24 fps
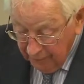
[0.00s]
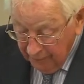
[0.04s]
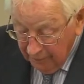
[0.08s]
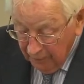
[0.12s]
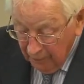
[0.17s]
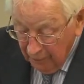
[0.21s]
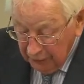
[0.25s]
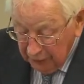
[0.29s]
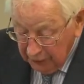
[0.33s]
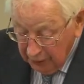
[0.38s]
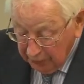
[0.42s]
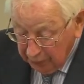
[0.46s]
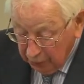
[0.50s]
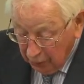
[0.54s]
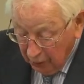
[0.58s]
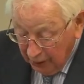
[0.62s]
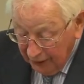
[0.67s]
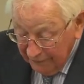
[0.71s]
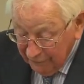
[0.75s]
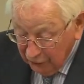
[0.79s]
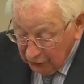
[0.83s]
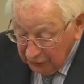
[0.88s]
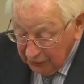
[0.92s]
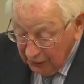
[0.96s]
is
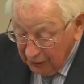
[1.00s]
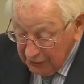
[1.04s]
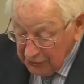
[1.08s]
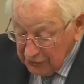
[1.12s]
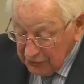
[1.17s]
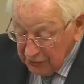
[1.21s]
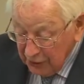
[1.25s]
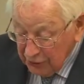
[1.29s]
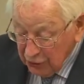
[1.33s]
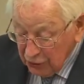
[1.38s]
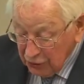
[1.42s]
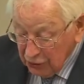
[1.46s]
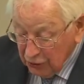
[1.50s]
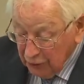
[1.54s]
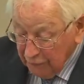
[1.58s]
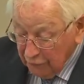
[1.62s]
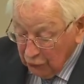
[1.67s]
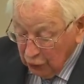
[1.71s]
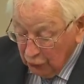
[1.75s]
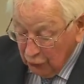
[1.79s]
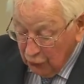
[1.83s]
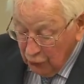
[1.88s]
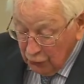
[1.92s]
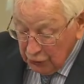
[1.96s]
considering the
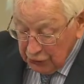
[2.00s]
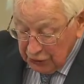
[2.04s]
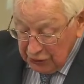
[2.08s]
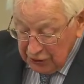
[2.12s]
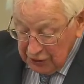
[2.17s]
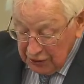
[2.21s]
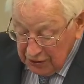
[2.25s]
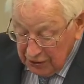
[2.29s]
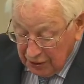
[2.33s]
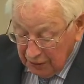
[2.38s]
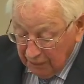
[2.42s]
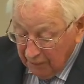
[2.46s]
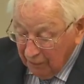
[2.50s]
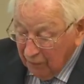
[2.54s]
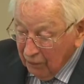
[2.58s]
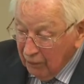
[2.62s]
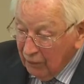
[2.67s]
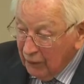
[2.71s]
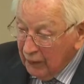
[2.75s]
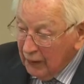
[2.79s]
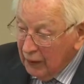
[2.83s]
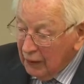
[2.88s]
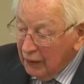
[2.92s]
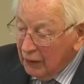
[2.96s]
privatisation
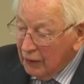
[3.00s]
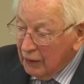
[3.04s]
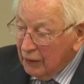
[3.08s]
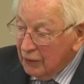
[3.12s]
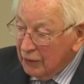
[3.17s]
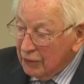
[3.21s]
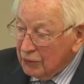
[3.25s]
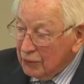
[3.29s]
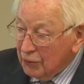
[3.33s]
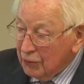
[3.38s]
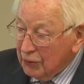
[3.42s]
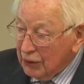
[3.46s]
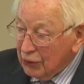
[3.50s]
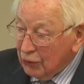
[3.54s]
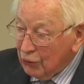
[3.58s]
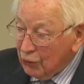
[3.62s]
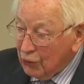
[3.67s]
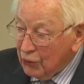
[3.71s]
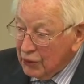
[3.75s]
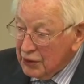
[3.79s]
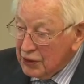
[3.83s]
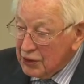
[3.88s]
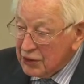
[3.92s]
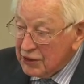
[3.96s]
of the court
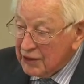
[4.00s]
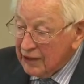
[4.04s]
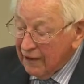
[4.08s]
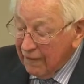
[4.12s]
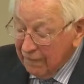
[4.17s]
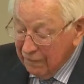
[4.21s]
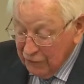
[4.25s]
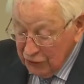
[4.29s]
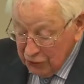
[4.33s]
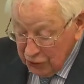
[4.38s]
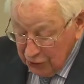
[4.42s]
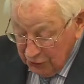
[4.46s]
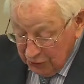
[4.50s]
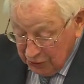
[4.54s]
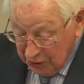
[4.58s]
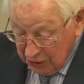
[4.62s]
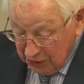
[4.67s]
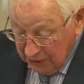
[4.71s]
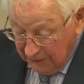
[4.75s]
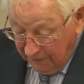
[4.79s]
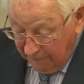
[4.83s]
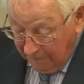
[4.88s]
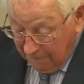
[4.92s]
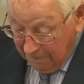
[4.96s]
system to
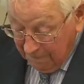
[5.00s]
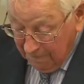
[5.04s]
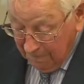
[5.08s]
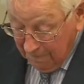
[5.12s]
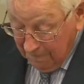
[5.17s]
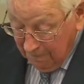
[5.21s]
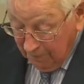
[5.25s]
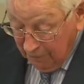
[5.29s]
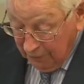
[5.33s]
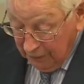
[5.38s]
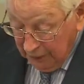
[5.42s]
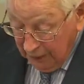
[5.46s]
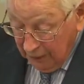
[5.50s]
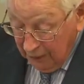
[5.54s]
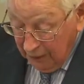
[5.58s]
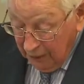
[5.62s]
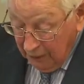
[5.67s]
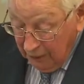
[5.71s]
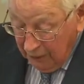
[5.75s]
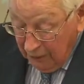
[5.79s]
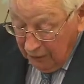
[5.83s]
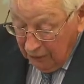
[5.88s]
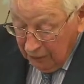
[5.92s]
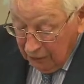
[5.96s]
increase
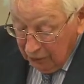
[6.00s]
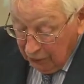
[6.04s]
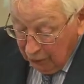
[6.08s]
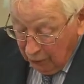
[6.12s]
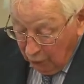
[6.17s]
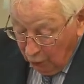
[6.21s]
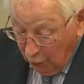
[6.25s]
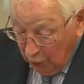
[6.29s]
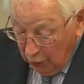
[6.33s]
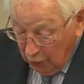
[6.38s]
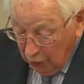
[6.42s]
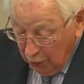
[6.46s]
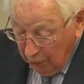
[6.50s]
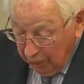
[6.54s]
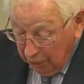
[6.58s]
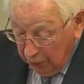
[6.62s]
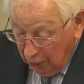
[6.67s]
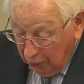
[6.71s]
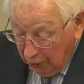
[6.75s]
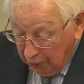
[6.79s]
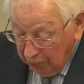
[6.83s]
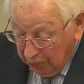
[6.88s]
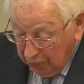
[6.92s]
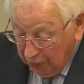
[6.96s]
efficiency.
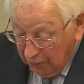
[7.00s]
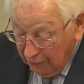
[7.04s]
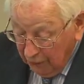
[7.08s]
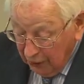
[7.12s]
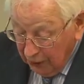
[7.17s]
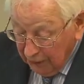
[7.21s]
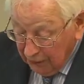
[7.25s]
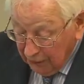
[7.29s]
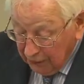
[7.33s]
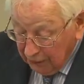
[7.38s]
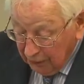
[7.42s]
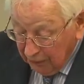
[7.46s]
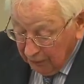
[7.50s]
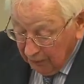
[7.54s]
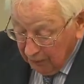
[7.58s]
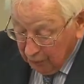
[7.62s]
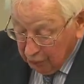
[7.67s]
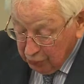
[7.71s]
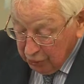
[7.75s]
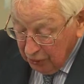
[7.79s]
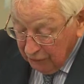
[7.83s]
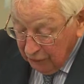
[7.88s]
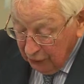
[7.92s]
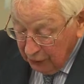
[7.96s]
The
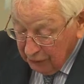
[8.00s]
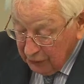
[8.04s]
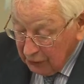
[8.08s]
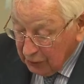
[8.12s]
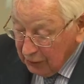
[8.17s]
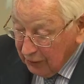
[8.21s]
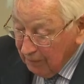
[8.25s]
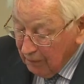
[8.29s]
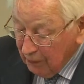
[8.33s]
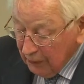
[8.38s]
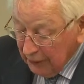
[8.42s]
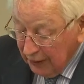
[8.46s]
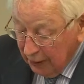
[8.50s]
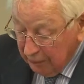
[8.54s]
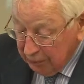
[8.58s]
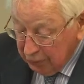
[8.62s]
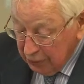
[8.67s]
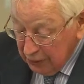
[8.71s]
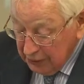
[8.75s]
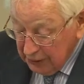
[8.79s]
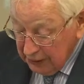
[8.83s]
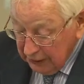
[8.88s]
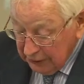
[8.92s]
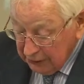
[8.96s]
report
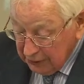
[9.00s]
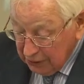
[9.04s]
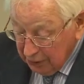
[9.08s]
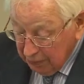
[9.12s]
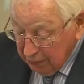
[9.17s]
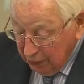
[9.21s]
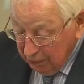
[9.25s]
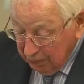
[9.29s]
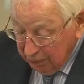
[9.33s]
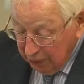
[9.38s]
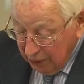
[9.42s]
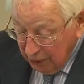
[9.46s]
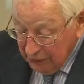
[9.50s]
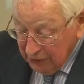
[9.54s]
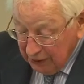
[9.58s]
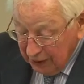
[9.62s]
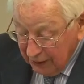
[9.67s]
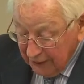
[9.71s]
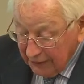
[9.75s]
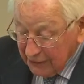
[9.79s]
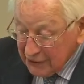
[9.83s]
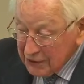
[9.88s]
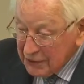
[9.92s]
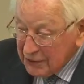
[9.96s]
provoked a
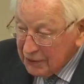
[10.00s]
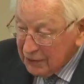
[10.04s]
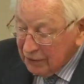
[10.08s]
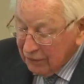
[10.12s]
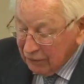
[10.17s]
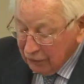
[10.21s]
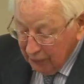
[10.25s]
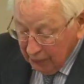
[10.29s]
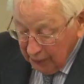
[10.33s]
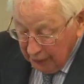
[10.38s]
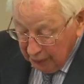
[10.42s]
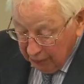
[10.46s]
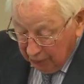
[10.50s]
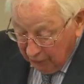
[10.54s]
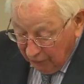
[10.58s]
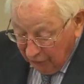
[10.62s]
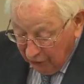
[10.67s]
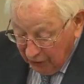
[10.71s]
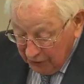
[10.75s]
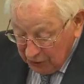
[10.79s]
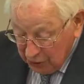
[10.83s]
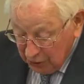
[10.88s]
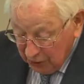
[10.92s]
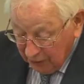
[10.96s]
predictable
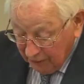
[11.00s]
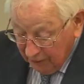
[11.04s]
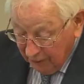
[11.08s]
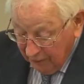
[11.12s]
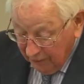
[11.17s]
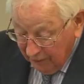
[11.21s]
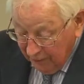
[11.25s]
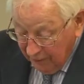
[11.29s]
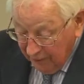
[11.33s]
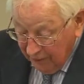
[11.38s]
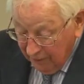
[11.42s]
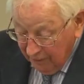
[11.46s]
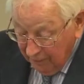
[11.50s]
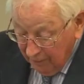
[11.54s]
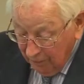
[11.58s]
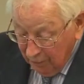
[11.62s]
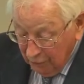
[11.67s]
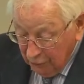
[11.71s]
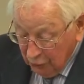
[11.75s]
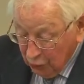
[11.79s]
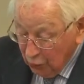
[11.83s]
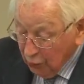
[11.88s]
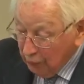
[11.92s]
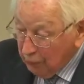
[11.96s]
protest from the
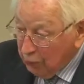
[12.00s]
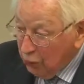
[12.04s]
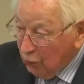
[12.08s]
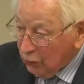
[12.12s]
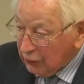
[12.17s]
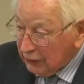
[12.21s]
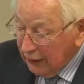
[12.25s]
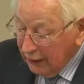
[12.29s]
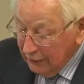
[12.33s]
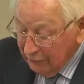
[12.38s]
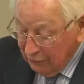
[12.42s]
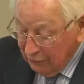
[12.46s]
profession.